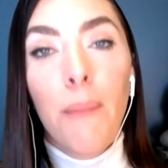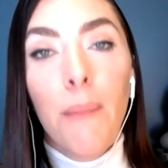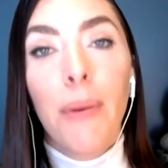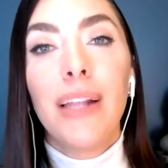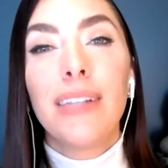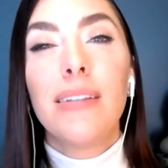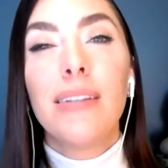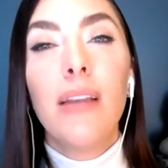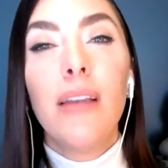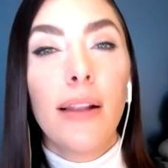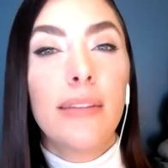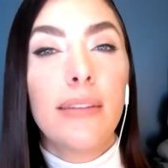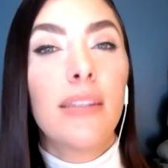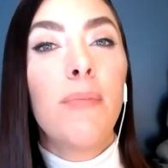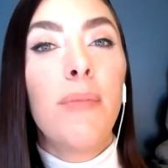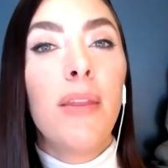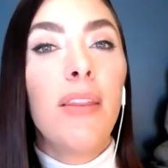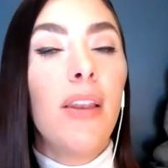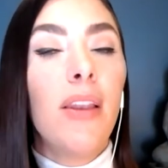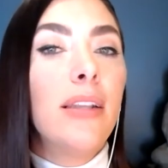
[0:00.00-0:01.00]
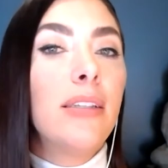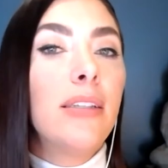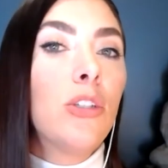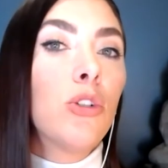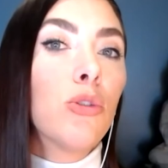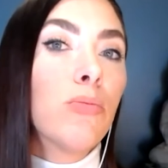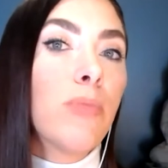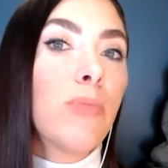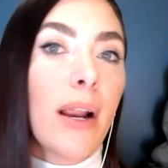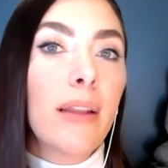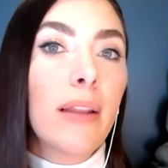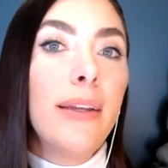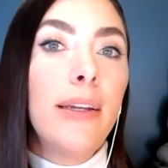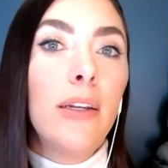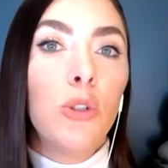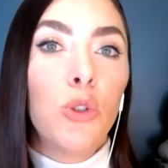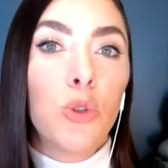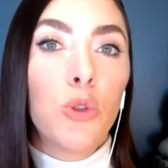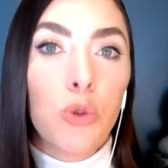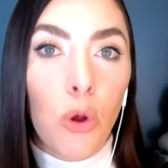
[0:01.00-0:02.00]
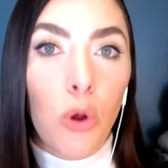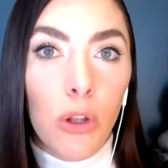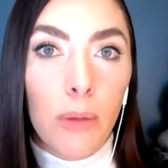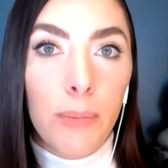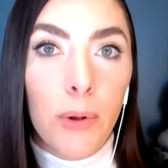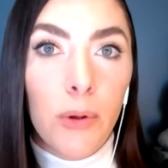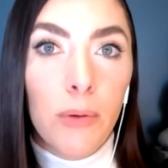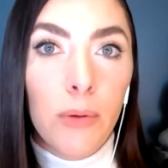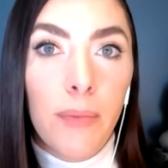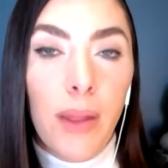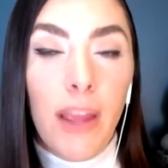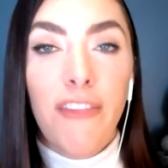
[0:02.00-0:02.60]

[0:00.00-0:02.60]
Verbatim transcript: but it's not something that is directly controllable.